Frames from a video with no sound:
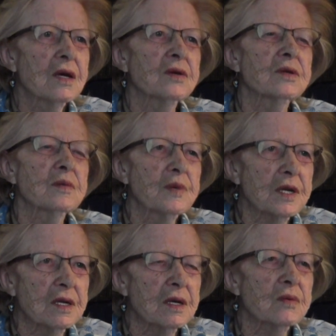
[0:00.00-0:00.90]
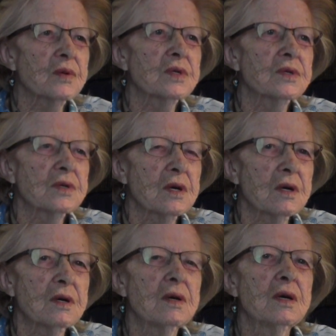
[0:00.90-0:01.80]
Yes, the picnic was
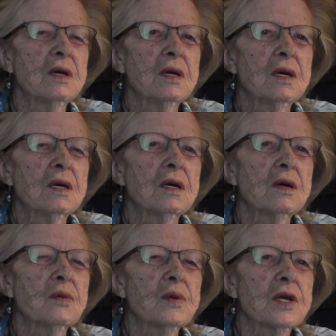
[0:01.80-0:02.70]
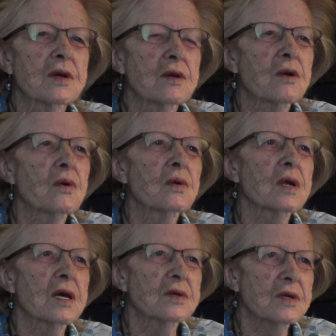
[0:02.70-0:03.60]
a week ago
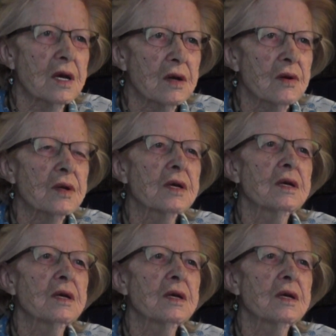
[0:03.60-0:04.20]
last Saturday.